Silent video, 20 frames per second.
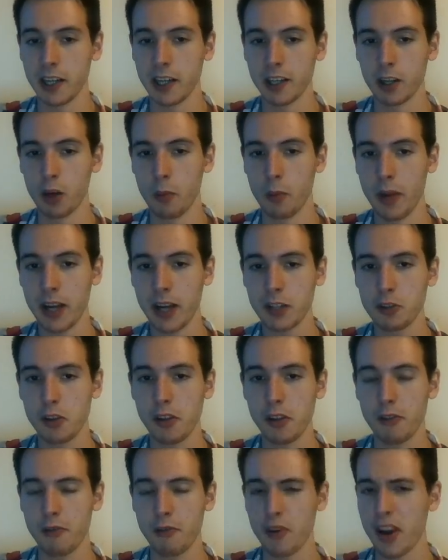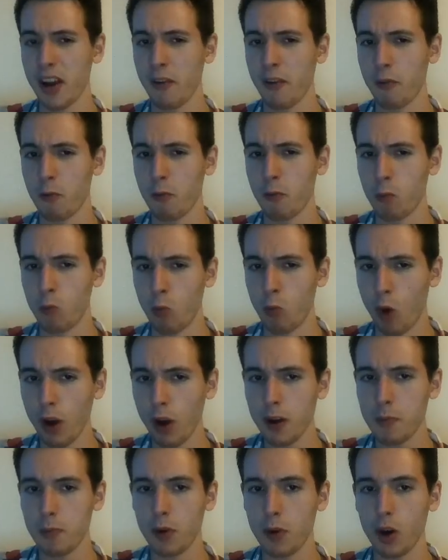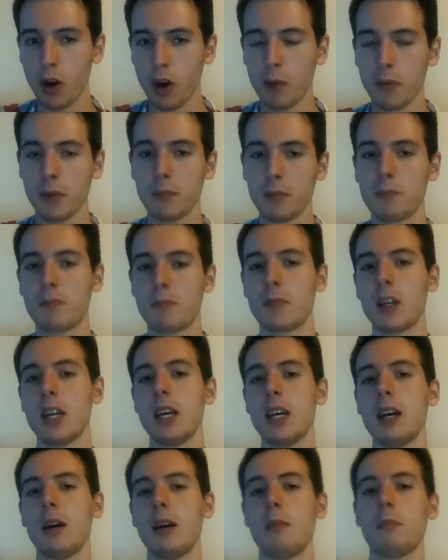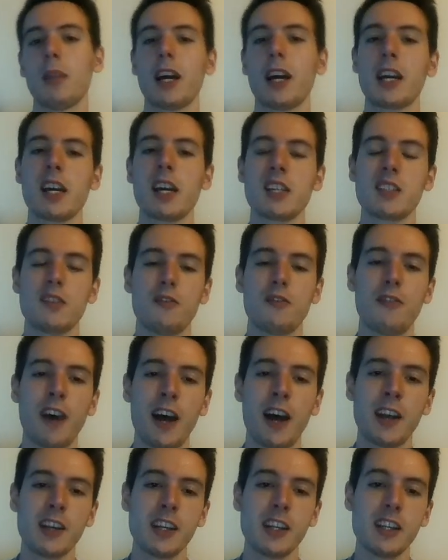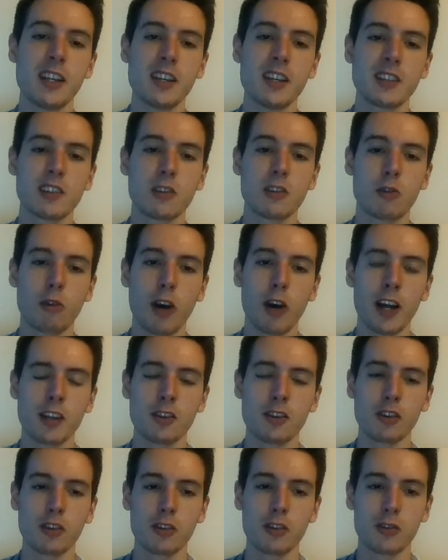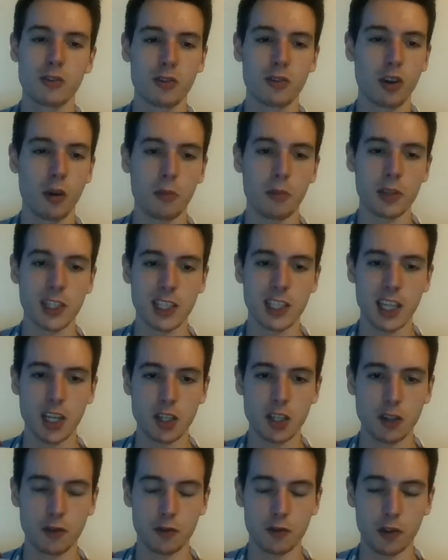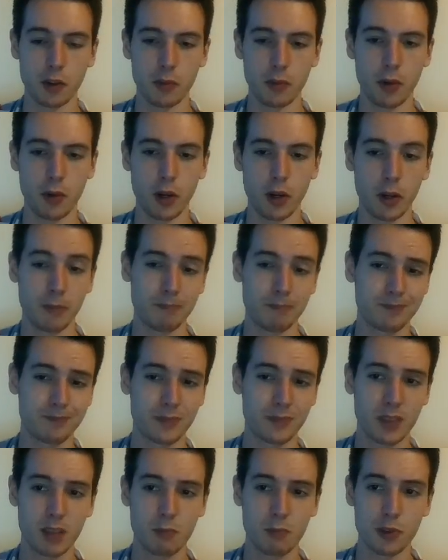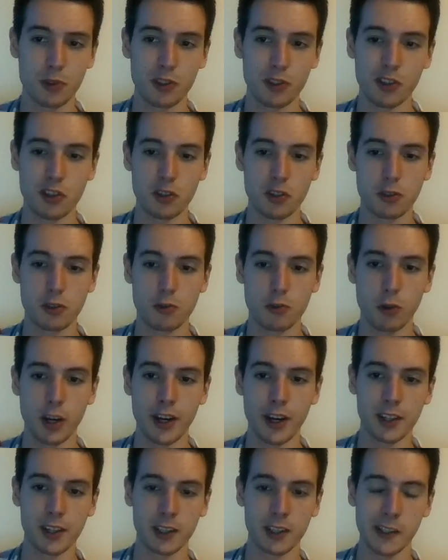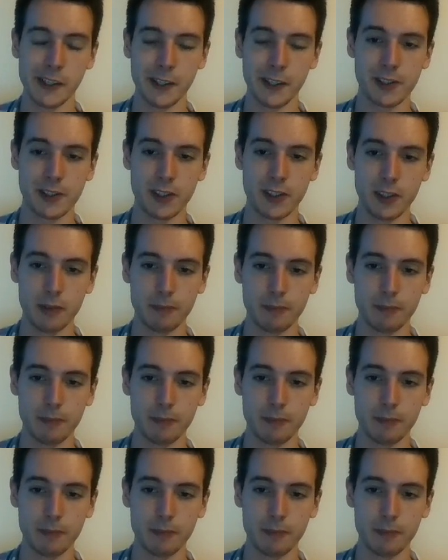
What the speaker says: I go back to e3, I've won a pawn, but black has defended. He has quite good compensation for the pawn. Position is quite unclear still.